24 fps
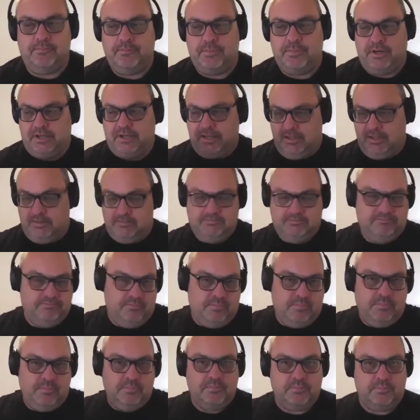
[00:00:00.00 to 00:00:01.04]
But again,
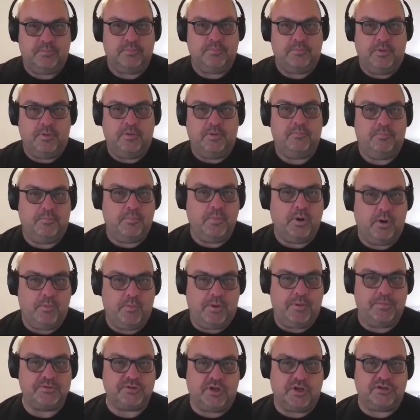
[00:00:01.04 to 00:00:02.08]
my
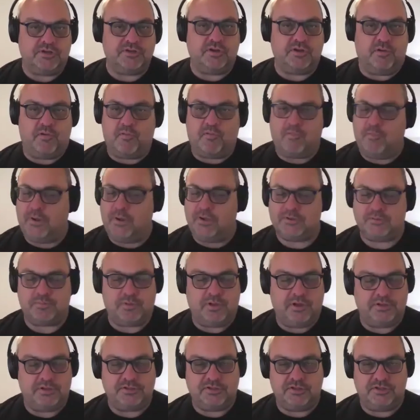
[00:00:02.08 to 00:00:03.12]
website's the best
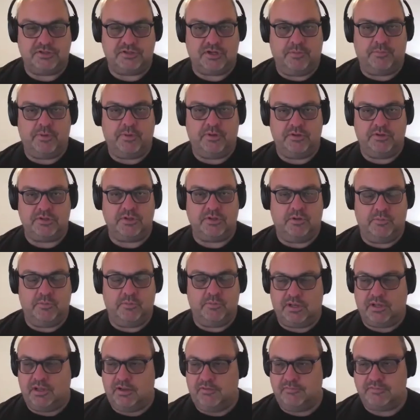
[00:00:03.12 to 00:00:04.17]
place to jump into, and
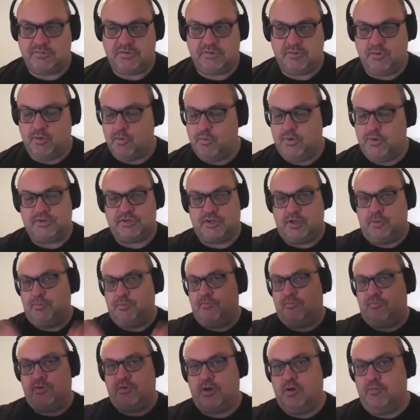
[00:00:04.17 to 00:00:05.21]
would love, always open
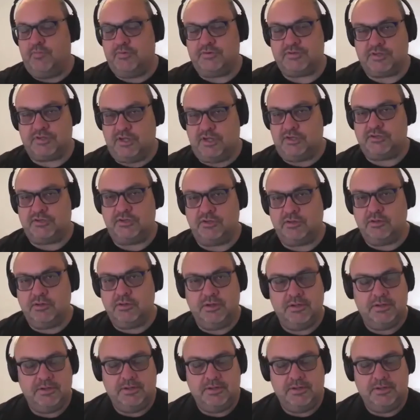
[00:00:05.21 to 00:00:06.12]
for a conversation.